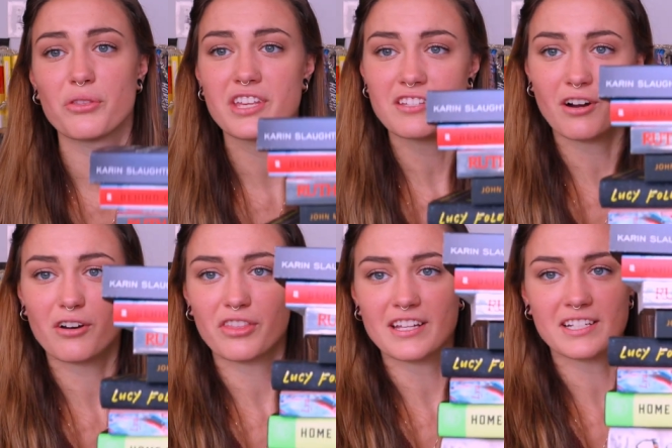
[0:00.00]
these
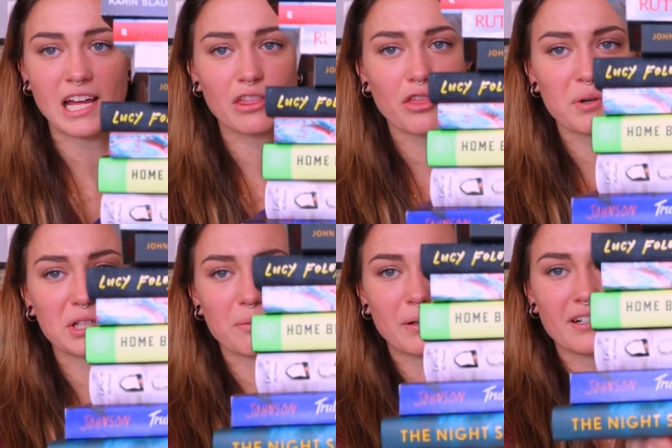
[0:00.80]
are the 10
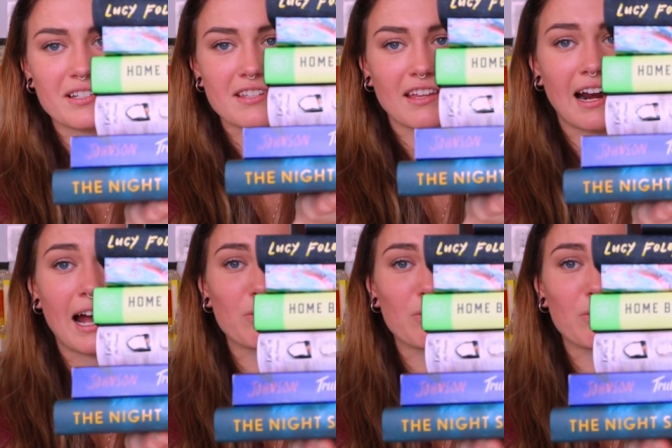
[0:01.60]
thriller books that I